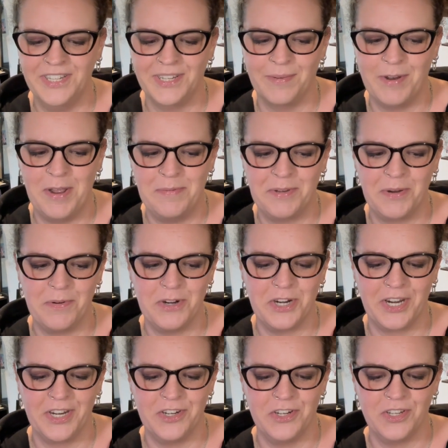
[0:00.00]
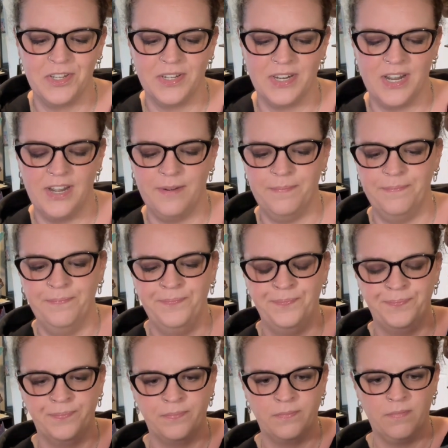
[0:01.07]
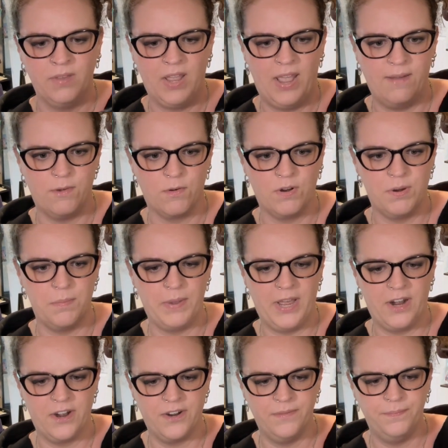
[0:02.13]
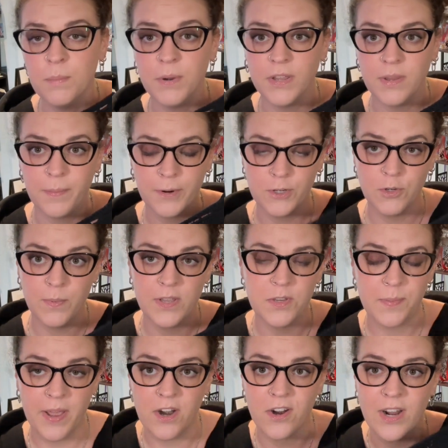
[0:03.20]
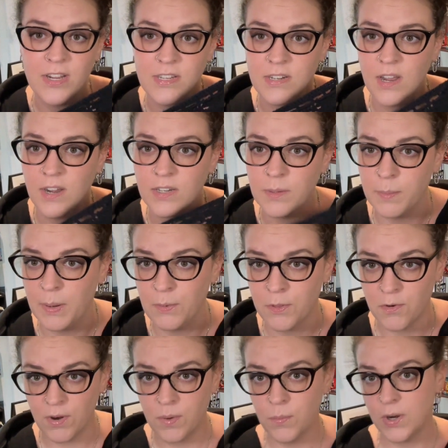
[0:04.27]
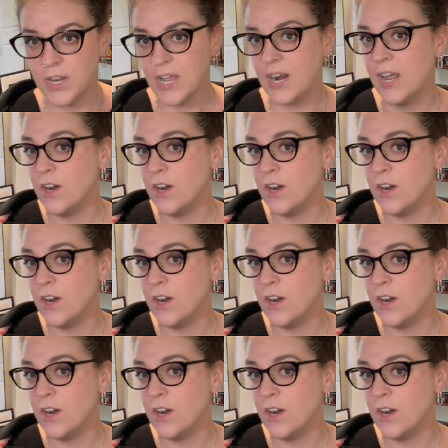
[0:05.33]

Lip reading: Sometimes I wish I could just have a written pattern, but the person who made this pattern has not come out with a written one yet.